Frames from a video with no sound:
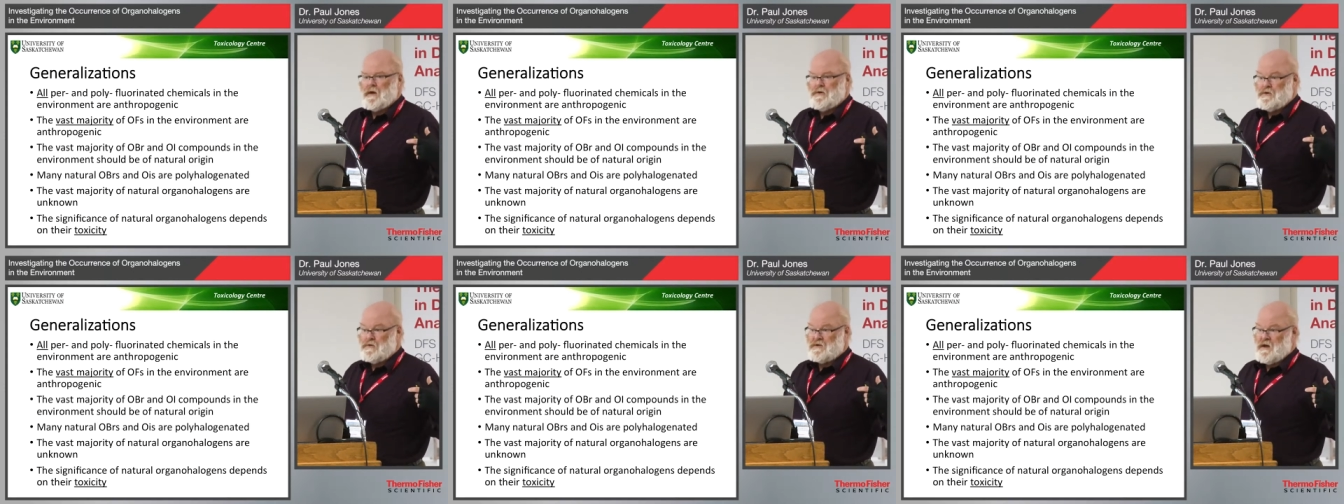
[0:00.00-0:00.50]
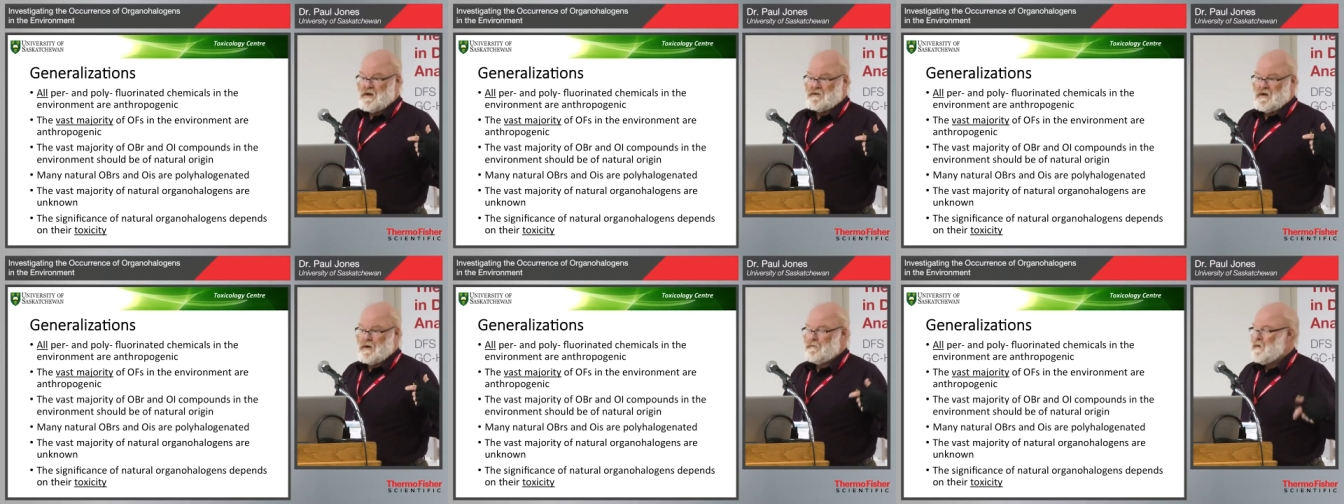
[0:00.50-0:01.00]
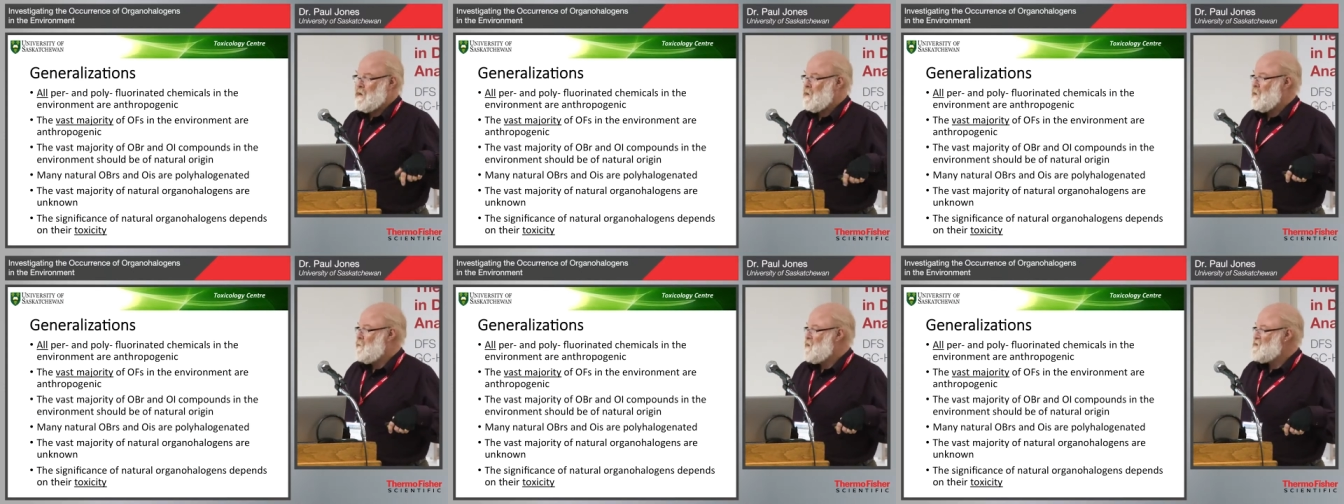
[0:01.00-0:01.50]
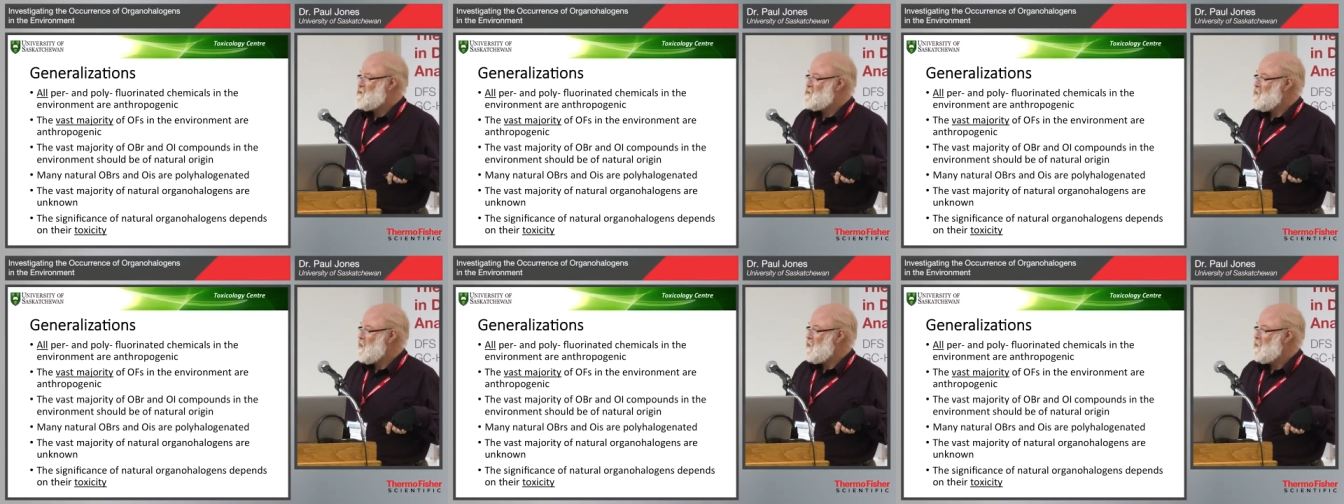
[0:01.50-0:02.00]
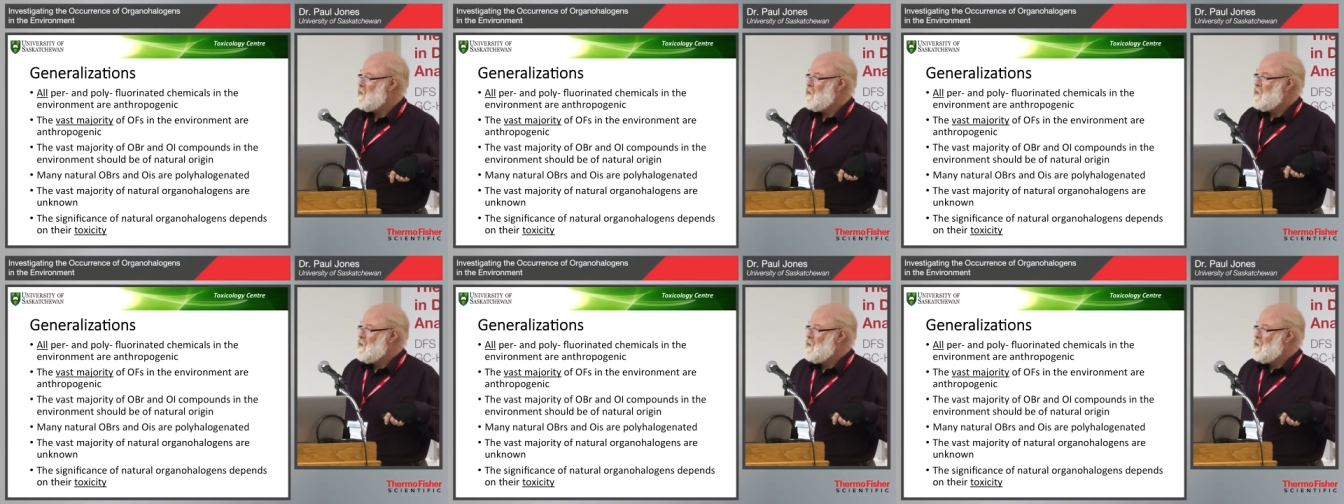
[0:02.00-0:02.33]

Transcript: used as a, a pesticide